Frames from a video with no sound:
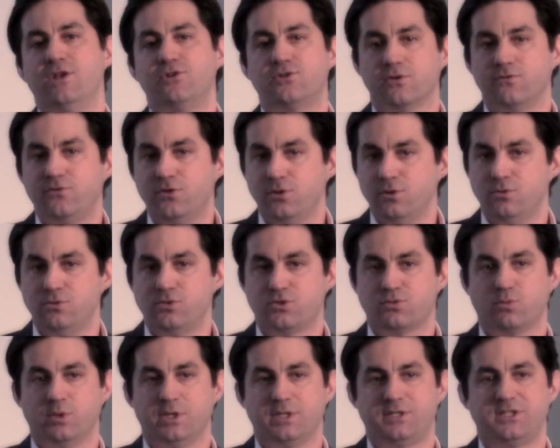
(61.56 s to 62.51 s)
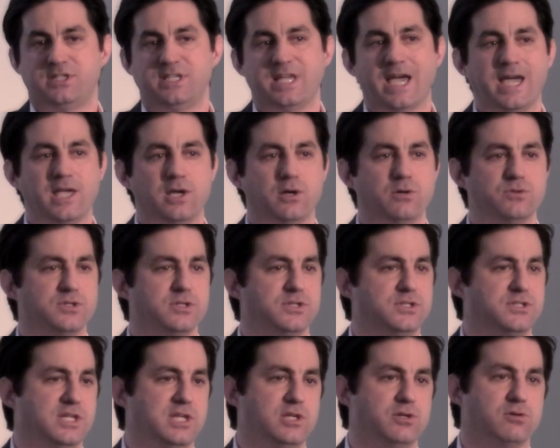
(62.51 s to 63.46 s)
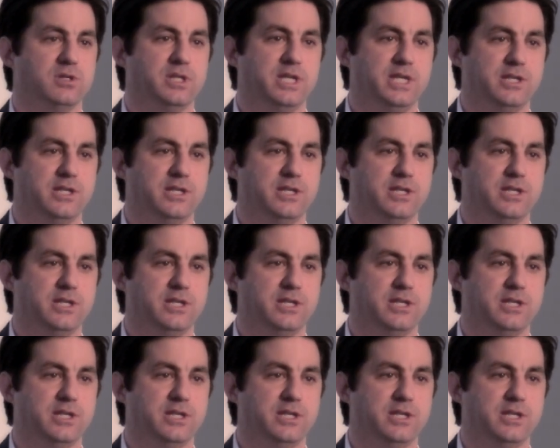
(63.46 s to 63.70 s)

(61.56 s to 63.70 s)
interviews with CIOs and senior